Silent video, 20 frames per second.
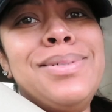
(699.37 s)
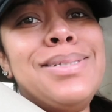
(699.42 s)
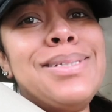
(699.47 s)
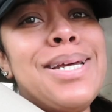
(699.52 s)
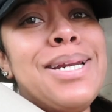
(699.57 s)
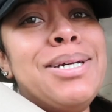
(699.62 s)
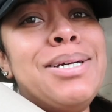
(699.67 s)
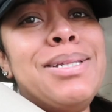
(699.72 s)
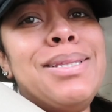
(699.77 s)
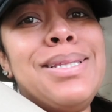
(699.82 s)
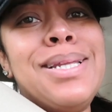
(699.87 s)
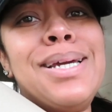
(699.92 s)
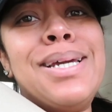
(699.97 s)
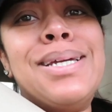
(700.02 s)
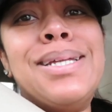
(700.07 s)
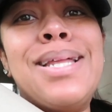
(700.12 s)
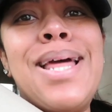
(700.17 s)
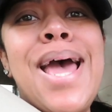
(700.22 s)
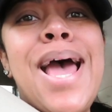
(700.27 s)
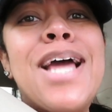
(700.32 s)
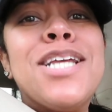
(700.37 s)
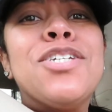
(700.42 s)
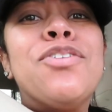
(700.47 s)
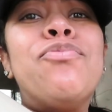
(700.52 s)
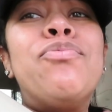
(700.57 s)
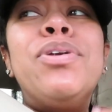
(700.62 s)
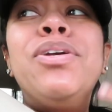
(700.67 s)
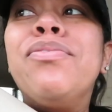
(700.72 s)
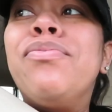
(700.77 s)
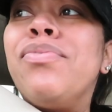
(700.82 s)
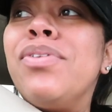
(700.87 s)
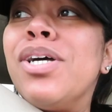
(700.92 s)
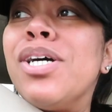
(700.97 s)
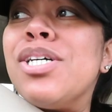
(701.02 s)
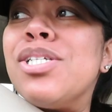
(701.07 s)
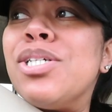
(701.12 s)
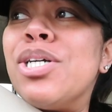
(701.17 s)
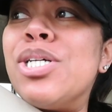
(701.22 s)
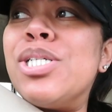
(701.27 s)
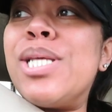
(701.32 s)
it's not a good thing. Acid
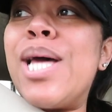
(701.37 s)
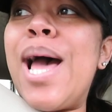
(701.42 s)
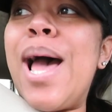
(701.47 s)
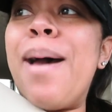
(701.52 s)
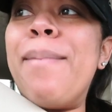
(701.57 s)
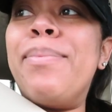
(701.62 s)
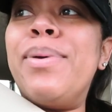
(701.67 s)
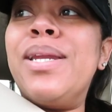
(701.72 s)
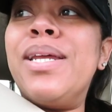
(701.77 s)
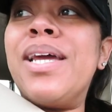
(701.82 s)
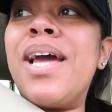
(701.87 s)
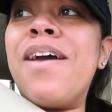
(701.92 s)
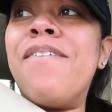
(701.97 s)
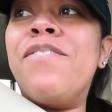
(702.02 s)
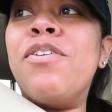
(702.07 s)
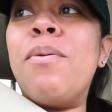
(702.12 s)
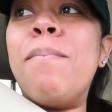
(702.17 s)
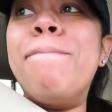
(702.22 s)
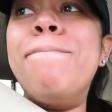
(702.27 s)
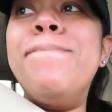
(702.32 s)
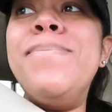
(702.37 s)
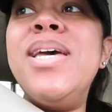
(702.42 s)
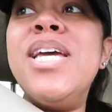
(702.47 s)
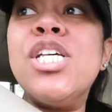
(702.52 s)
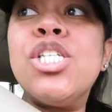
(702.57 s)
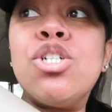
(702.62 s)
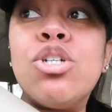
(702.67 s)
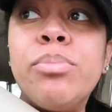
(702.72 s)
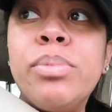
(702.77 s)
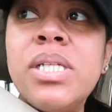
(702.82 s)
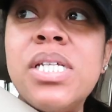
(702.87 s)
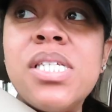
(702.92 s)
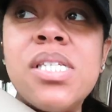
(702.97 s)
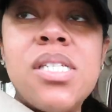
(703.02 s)
reflux starts happening. I feel miserably